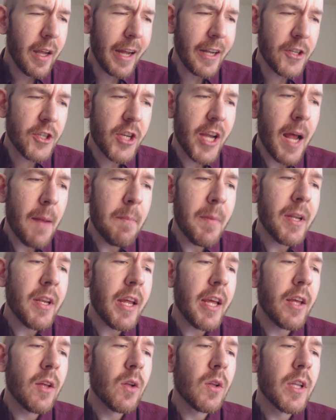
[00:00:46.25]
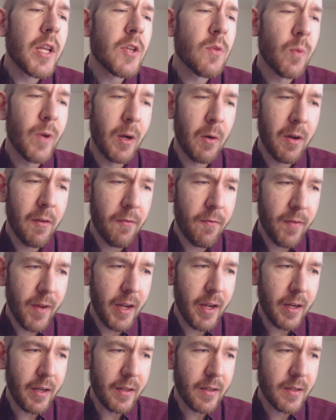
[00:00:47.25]
Enchantment healed his weary
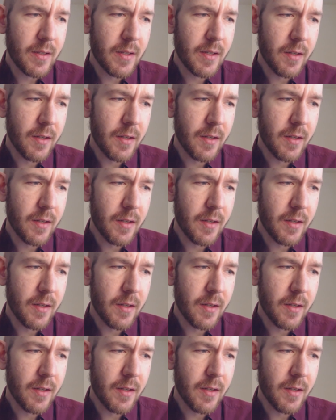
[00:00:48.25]
feet,